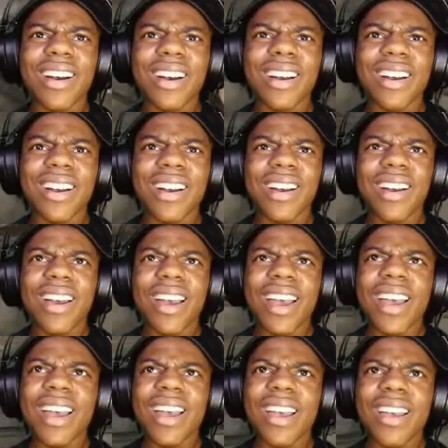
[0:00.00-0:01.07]
you are.
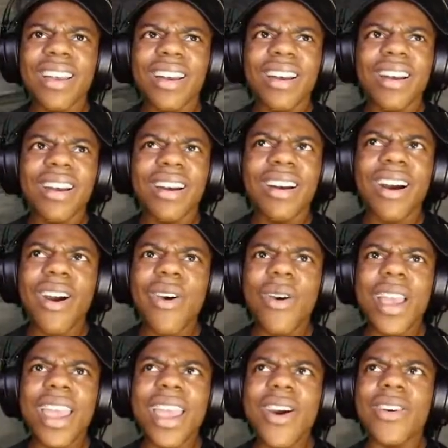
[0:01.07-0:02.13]
Oh,
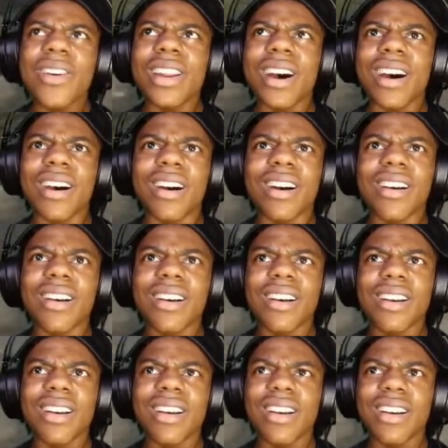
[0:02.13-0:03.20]
hell nah.
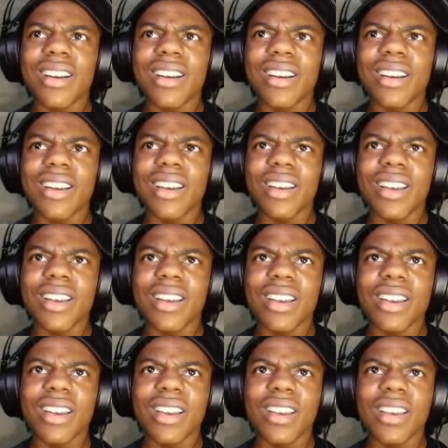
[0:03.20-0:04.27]
A bee?
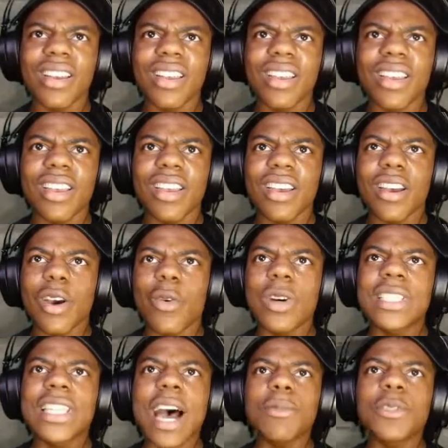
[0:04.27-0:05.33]
A freaking bee.
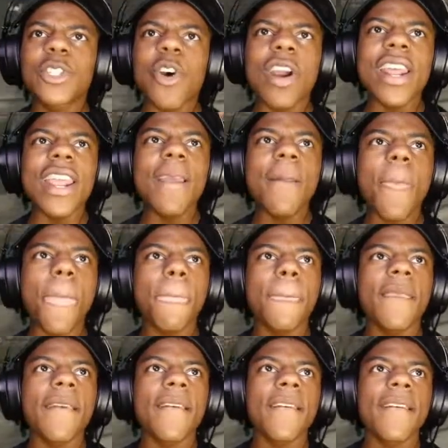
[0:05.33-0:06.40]
What's up, shorty? Look at the
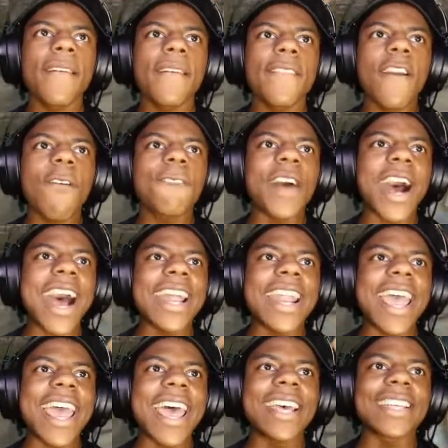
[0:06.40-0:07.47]
cool Yo, fine
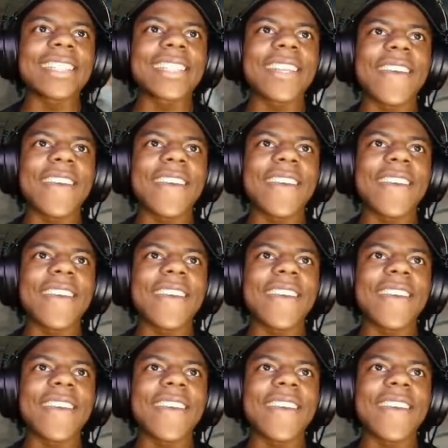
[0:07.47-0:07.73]
ass.